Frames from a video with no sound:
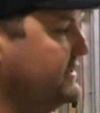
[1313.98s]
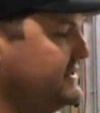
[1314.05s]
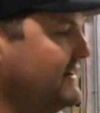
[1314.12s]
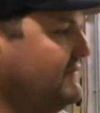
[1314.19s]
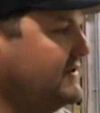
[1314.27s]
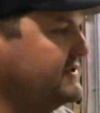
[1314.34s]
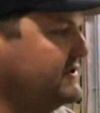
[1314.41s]
the
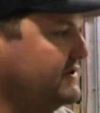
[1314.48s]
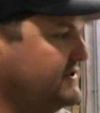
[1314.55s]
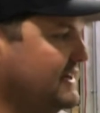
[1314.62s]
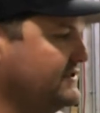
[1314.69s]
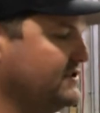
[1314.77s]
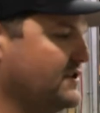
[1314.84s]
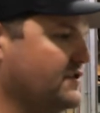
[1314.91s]
seventy series
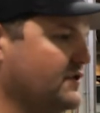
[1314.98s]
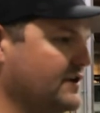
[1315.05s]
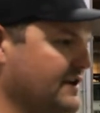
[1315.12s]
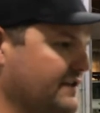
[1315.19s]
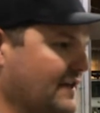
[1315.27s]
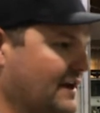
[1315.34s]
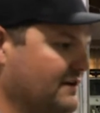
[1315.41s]
as a
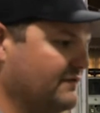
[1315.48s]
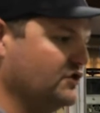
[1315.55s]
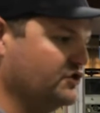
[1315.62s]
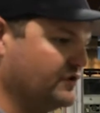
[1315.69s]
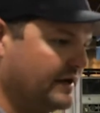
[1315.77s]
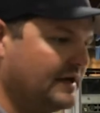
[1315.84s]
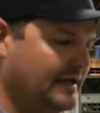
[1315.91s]
thirtieth
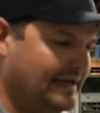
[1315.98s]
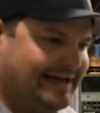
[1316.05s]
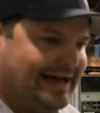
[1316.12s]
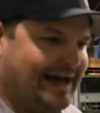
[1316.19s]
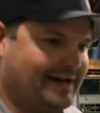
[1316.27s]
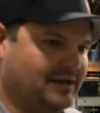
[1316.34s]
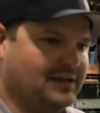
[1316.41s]
anniversary.
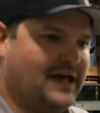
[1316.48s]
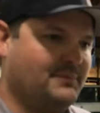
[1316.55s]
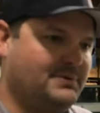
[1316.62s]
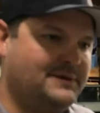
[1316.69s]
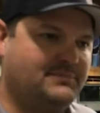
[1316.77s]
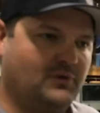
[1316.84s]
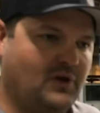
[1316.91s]
And a lot
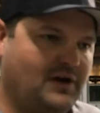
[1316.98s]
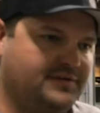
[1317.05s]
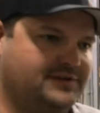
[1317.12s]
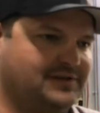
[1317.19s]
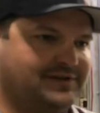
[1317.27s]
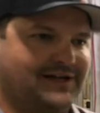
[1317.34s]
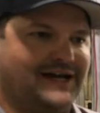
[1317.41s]
of people all of a
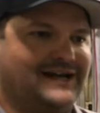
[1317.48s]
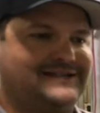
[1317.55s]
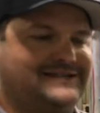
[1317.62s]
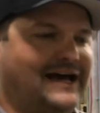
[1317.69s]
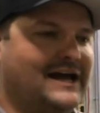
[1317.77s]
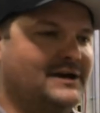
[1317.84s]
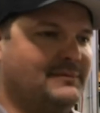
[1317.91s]
sudden got
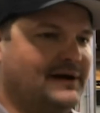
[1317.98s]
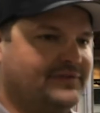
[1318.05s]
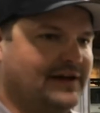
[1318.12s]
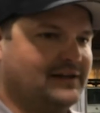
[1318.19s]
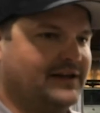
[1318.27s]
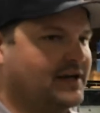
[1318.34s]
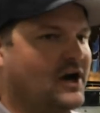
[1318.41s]
excited about
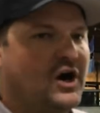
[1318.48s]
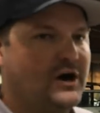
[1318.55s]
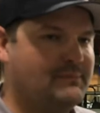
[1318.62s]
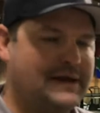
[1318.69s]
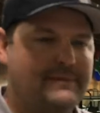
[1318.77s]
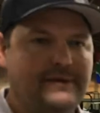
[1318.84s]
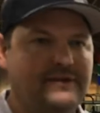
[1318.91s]
that, like, oh,
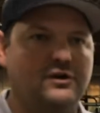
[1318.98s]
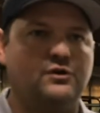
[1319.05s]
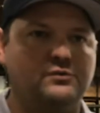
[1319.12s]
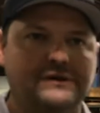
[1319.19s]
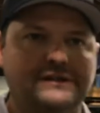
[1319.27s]
maybe they'll